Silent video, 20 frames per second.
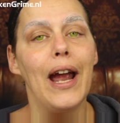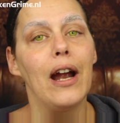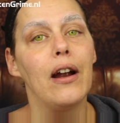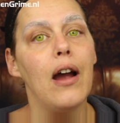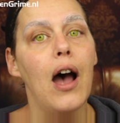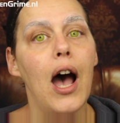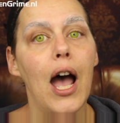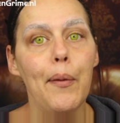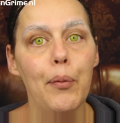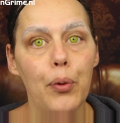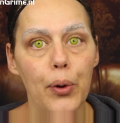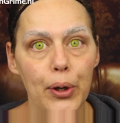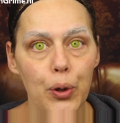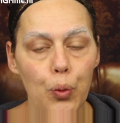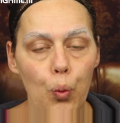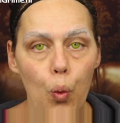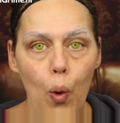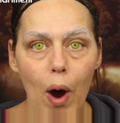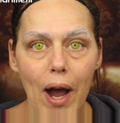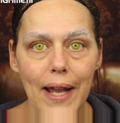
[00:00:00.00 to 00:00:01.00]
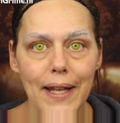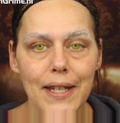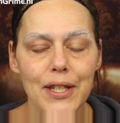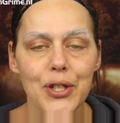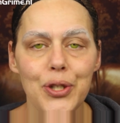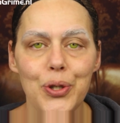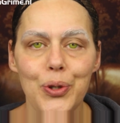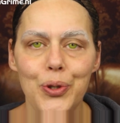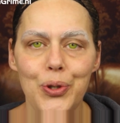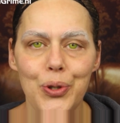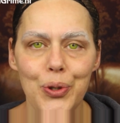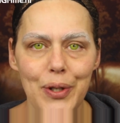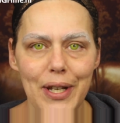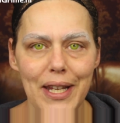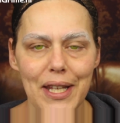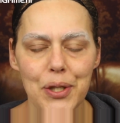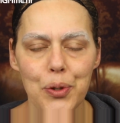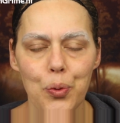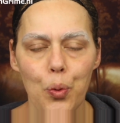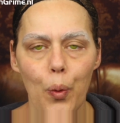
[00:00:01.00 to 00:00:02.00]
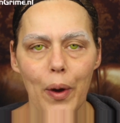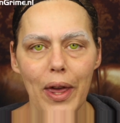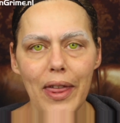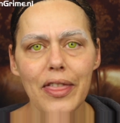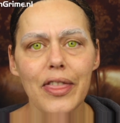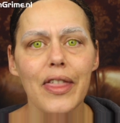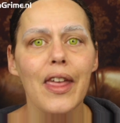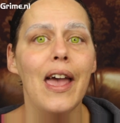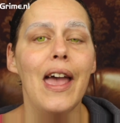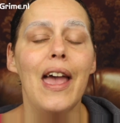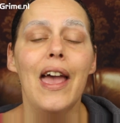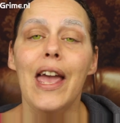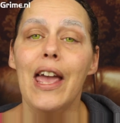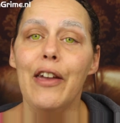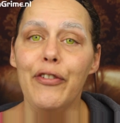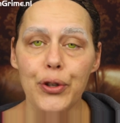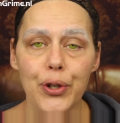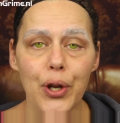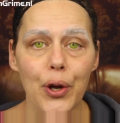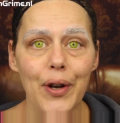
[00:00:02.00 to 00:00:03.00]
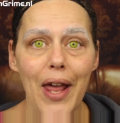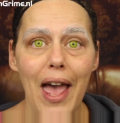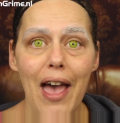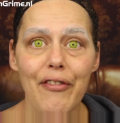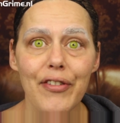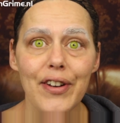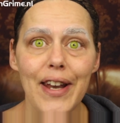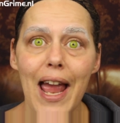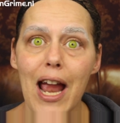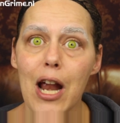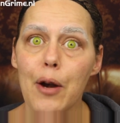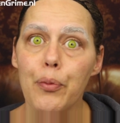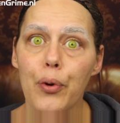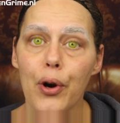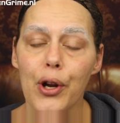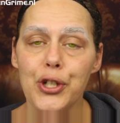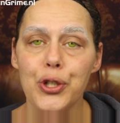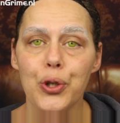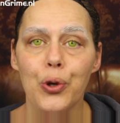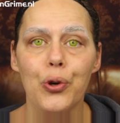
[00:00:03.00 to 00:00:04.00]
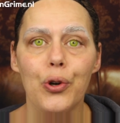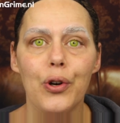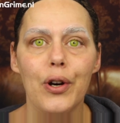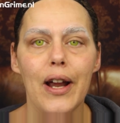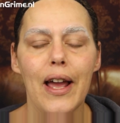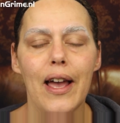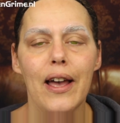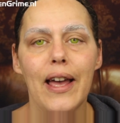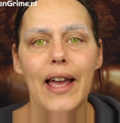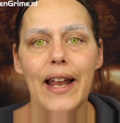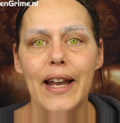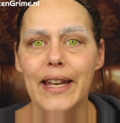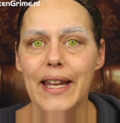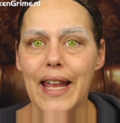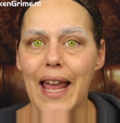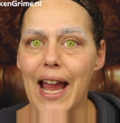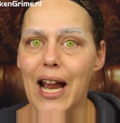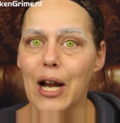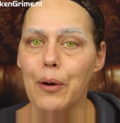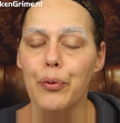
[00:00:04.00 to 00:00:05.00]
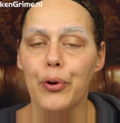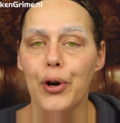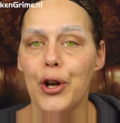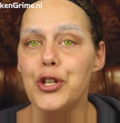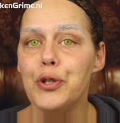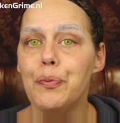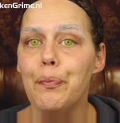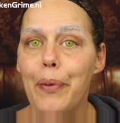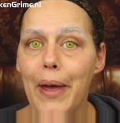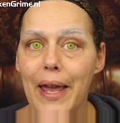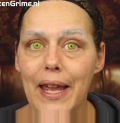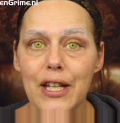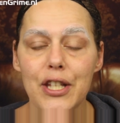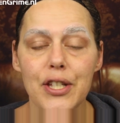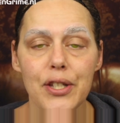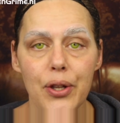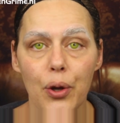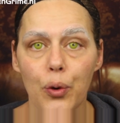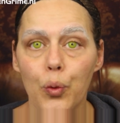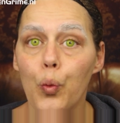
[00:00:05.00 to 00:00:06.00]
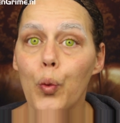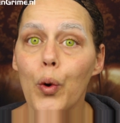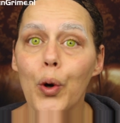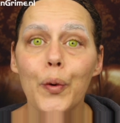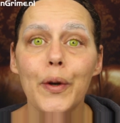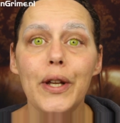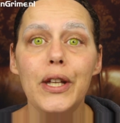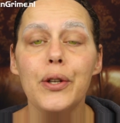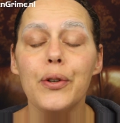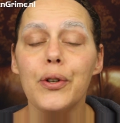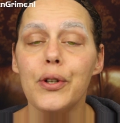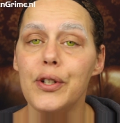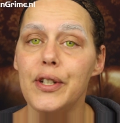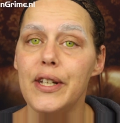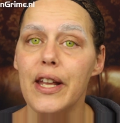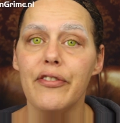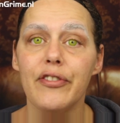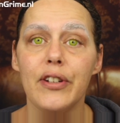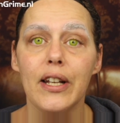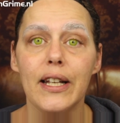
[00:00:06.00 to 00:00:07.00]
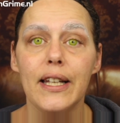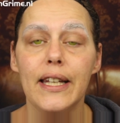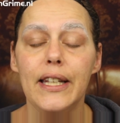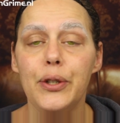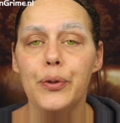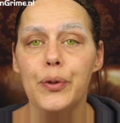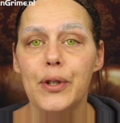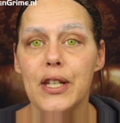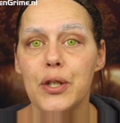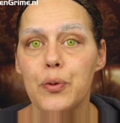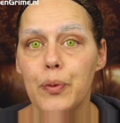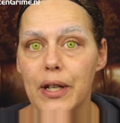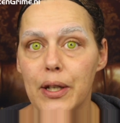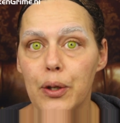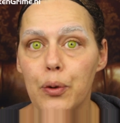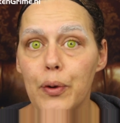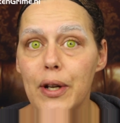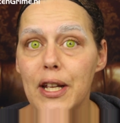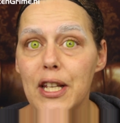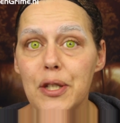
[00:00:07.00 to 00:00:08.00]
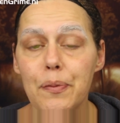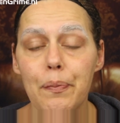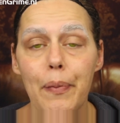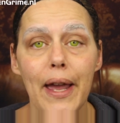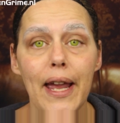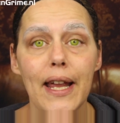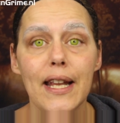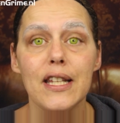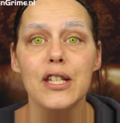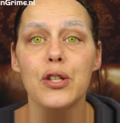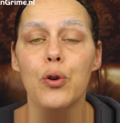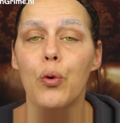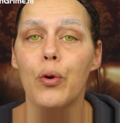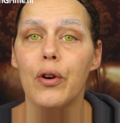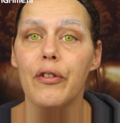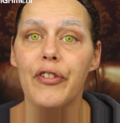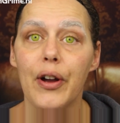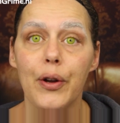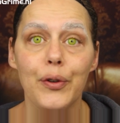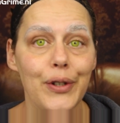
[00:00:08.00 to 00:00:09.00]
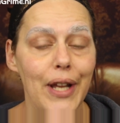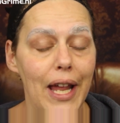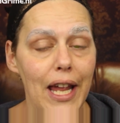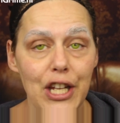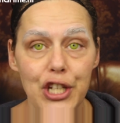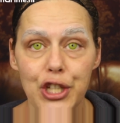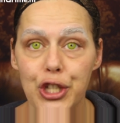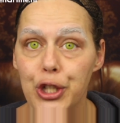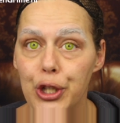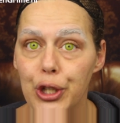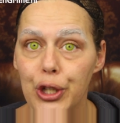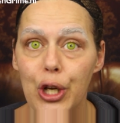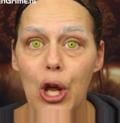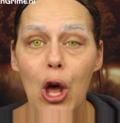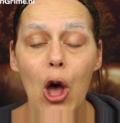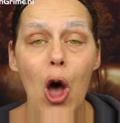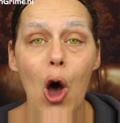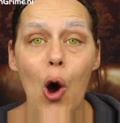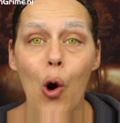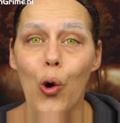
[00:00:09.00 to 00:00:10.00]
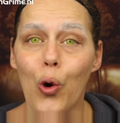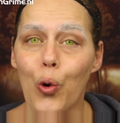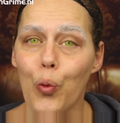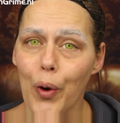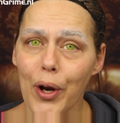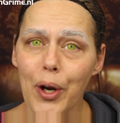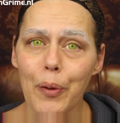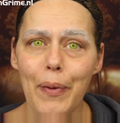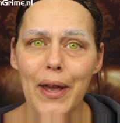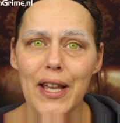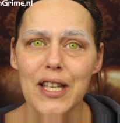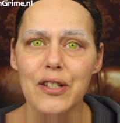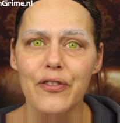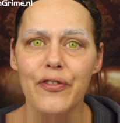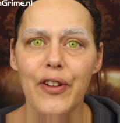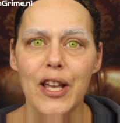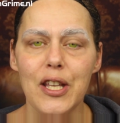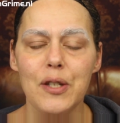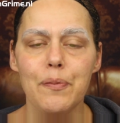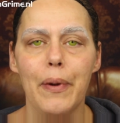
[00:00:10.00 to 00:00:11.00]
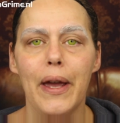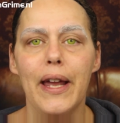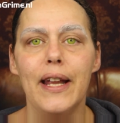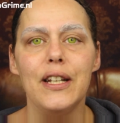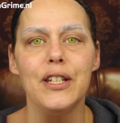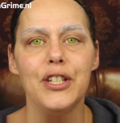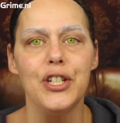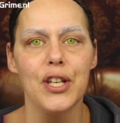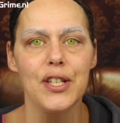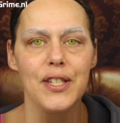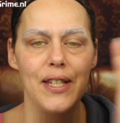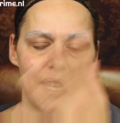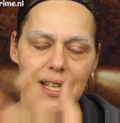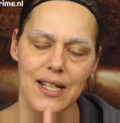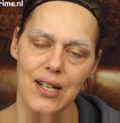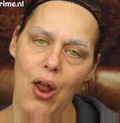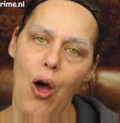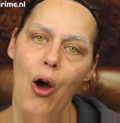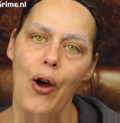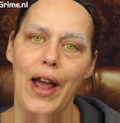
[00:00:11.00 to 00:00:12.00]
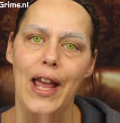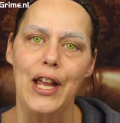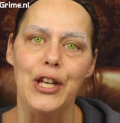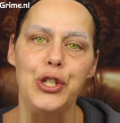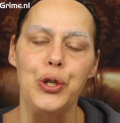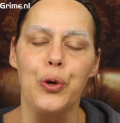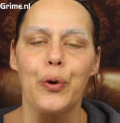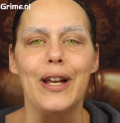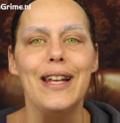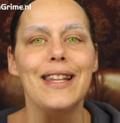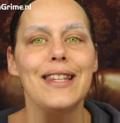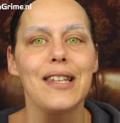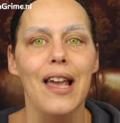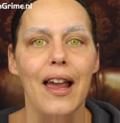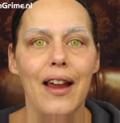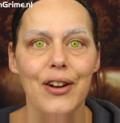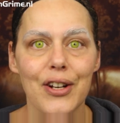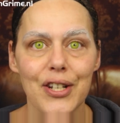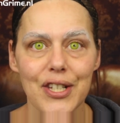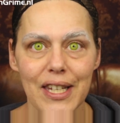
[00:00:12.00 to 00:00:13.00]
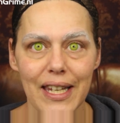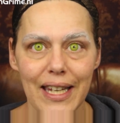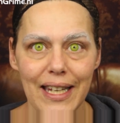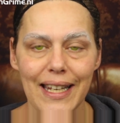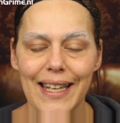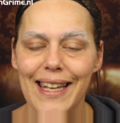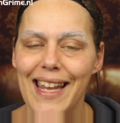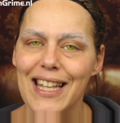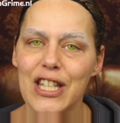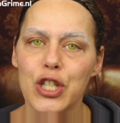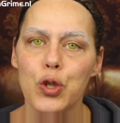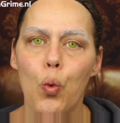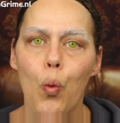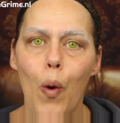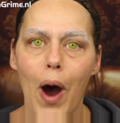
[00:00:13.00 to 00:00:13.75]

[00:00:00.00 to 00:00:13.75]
Air Hybrid White to do this with. If you don't have an airbrush or any airbrush paints, don't worry, you could definitely do this with grease paints or a foundation or water-based face paint, just as long as your entire skin gets